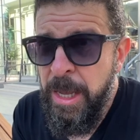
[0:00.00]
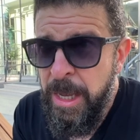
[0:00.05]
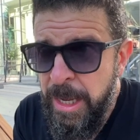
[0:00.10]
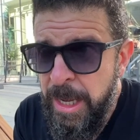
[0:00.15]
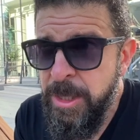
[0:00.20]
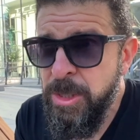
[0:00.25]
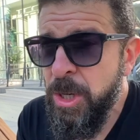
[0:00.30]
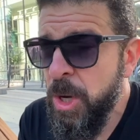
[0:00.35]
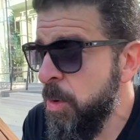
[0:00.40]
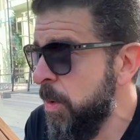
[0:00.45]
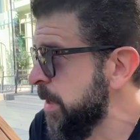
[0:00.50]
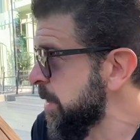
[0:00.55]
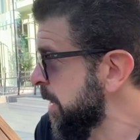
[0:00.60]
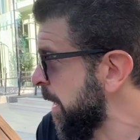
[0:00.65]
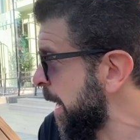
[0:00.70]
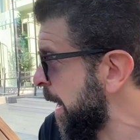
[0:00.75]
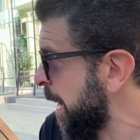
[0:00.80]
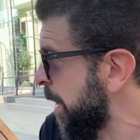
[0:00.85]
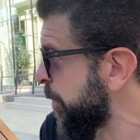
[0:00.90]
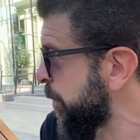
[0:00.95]
is going to
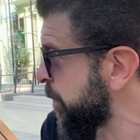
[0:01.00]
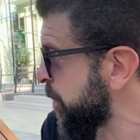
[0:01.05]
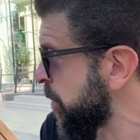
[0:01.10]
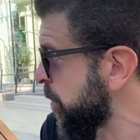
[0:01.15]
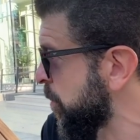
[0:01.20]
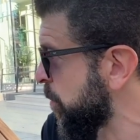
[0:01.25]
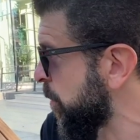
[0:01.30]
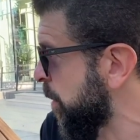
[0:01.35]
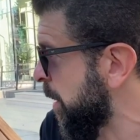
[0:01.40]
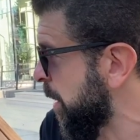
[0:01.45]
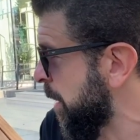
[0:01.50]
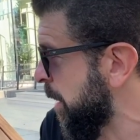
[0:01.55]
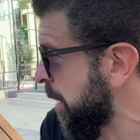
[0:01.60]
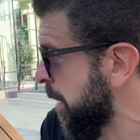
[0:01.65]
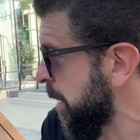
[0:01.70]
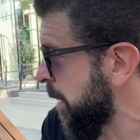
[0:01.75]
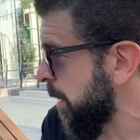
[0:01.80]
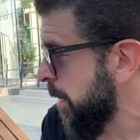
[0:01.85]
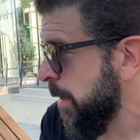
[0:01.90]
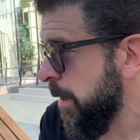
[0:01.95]
have
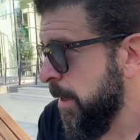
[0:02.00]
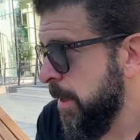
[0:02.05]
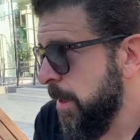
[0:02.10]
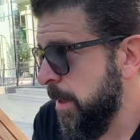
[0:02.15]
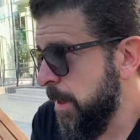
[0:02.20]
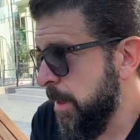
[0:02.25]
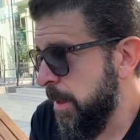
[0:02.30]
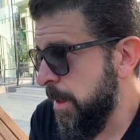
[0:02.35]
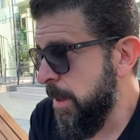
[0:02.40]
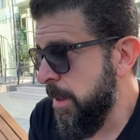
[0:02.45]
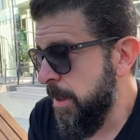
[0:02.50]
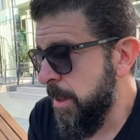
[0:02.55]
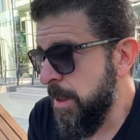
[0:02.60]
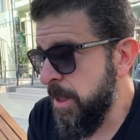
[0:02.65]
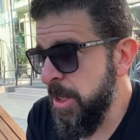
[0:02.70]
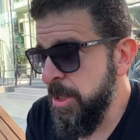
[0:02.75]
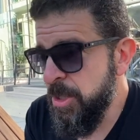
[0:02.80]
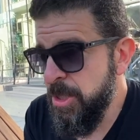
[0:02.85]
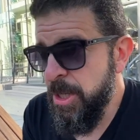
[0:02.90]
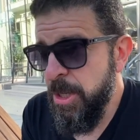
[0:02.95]
to
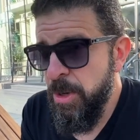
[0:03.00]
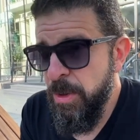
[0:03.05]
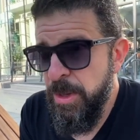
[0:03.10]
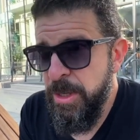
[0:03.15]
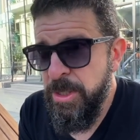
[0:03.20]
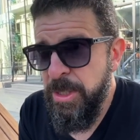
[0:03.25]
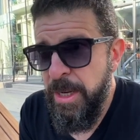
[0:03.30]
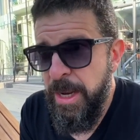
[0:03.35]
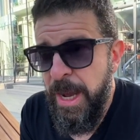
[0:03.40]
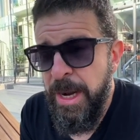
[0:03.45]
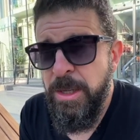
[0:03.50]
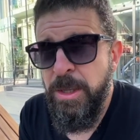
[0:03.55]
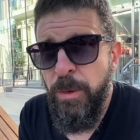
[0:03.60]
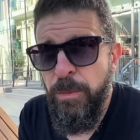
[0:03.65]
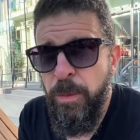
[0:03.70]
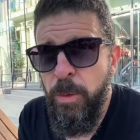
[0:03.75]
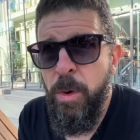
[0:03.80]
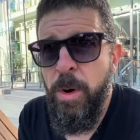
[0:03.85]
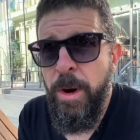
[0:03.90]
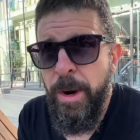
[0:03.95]
consider this an act
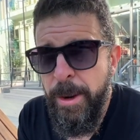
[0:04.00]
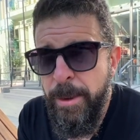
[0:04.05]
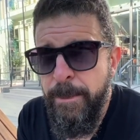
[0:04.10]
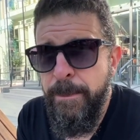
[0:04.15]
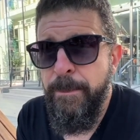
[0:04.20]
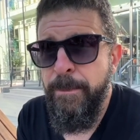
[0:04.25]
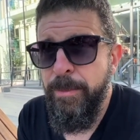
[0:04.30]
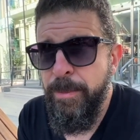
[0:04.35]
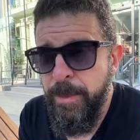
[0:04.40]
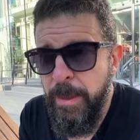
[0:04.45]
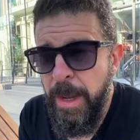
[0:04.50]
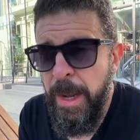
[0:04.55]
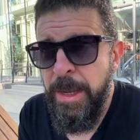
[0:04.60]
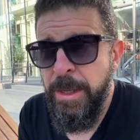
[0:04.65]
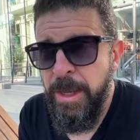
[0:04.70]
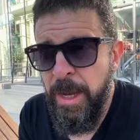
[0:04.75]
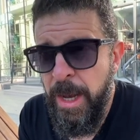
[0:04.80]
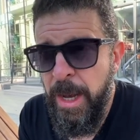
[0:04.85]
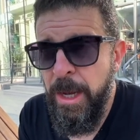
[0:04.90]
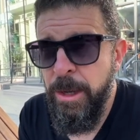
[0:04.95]
of war.
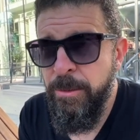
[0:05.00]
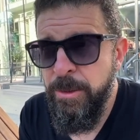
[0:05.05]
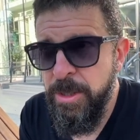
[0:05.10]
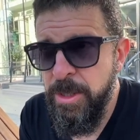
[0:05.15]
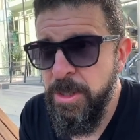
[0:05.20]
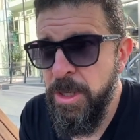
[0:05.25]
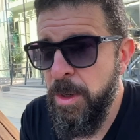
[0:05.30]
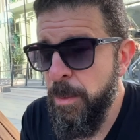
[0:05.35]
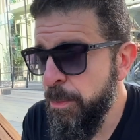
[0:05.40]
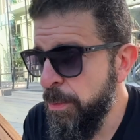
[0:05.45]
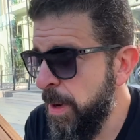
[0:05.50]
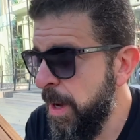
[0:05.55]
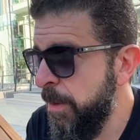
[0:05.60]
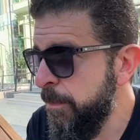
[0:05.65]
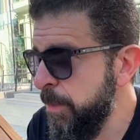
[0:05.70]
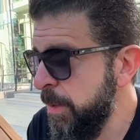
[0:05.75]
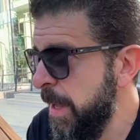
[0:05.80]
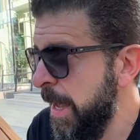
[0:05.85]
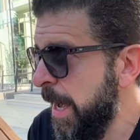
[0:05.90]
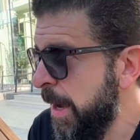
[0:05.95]
And Congress is going to
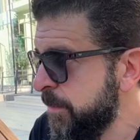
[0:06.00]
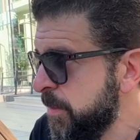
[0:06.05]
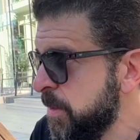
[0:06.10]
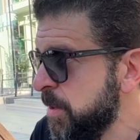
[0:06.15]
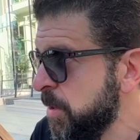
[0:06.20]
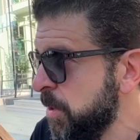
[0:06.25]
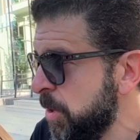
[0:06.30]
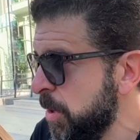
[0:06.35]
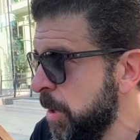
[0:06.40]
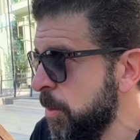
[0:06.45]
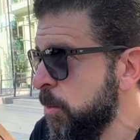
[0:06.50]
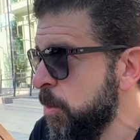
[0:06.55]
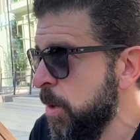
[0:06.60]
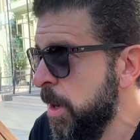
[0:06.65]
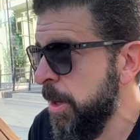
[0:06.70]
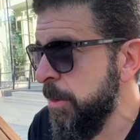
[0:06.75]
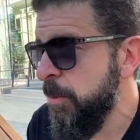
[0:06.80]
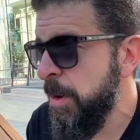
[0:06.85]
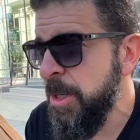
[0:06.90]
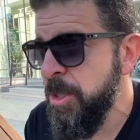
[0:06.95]
probably have to declare
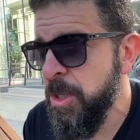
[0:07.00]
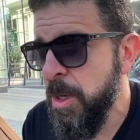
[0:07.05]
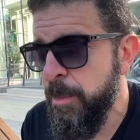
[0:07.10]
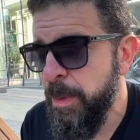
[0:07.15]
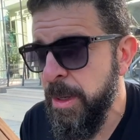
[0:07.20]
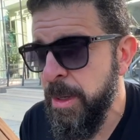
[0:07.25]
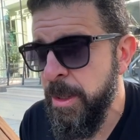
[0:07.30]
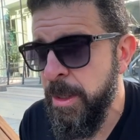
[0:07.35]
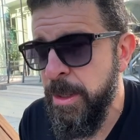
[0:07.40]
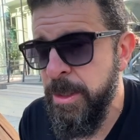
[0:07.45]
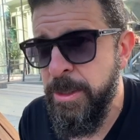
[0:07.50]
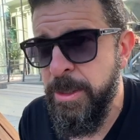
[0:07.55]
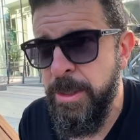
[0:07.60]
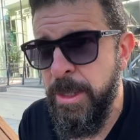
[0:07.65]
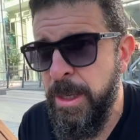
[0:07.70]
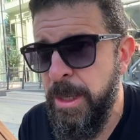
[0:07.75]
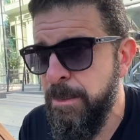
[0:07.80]
war on Russia, because